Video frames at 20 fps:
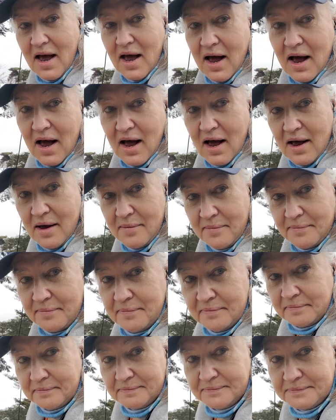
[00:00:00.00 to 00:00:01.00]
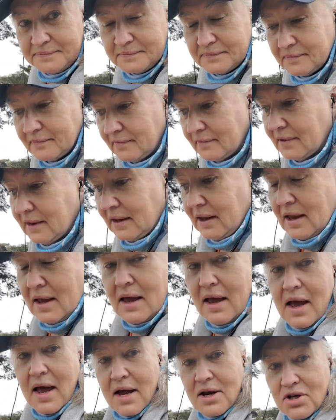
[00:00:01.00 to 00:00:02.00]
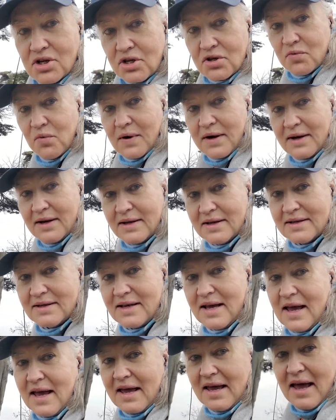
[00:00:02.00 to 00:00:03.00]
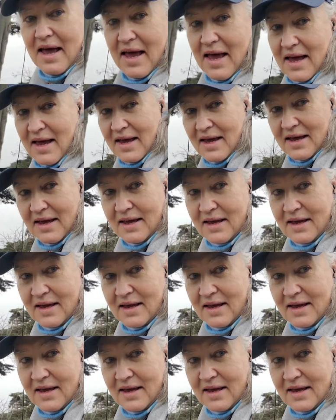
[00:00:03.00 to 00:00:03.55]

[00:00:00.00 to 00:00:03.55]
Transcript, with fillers: Um, just wanted to say, hey,